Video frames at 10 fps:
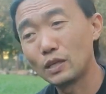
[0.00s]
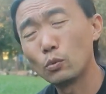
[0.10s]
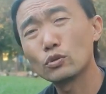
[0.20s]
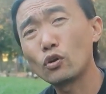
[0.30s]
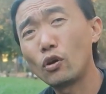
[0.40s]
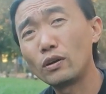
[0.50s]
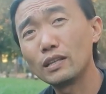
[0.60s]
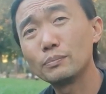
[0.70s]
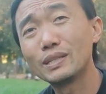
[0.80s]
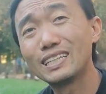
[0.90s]
It was hard
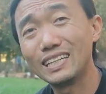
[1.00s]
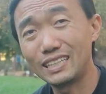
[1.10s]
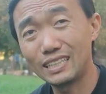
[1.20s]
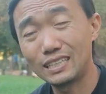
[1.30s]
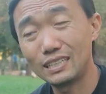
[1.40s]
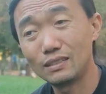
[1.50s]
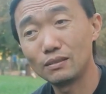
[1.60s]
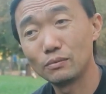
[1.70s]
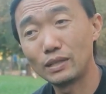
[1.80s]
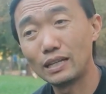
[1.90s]
at the beginning
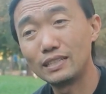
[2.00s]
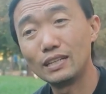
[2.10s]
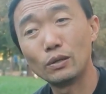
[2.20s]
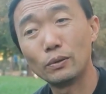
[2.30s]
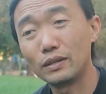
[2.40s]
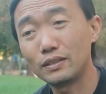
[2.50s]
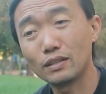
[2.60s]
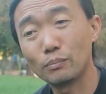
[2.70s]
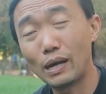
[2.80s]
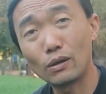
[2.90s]
when I didn't know
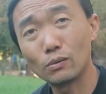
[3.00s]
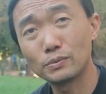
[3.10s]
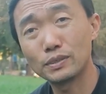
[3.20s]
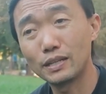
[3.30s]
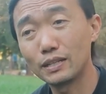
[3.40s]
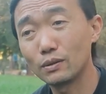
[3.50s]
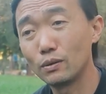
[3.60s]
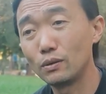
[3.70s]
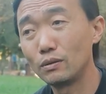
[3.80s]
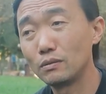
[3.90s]
anything about homesteading,
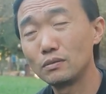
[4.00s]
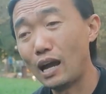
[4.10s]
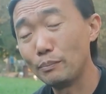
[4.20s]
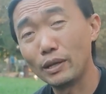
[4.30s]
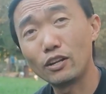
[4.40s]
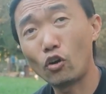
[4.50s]
or I made